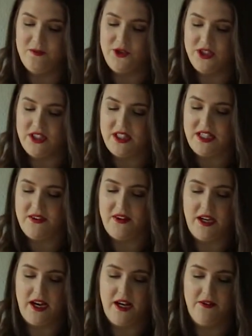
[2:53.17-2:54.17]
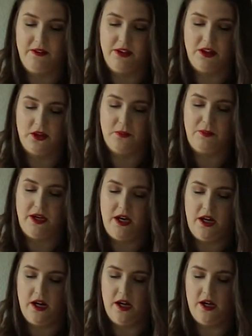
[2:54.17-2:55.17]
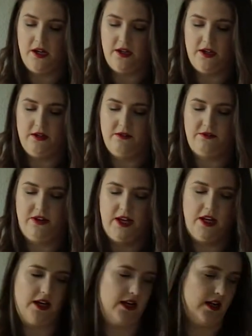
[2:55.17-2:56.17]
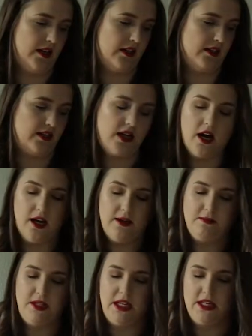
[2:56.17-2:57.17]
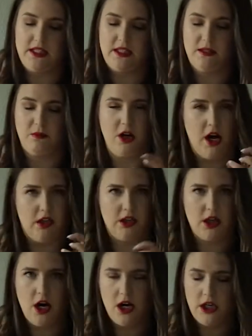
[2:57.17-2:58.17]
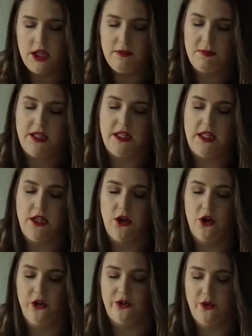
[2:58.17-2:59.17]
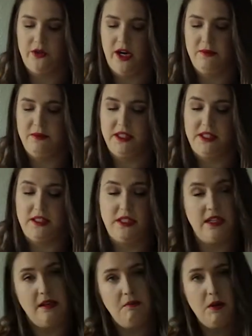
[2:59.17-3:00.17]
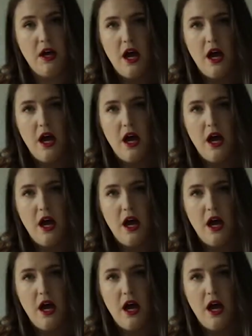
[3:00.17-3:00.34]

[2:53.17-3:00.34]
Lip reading: just to give it kind of a little bit of time to get some color on it, but then also time to steam.